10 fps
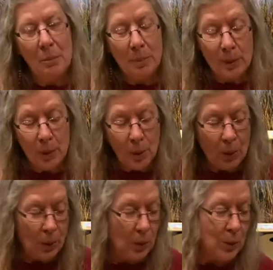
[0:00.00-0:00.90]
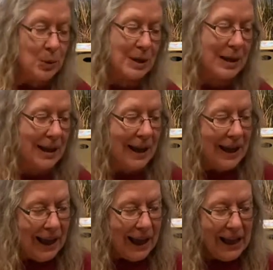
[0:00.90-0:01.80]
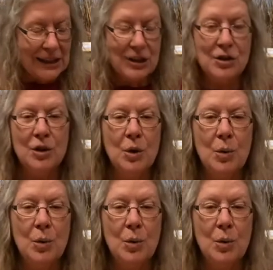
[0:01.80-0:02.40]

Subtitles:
Blows. And so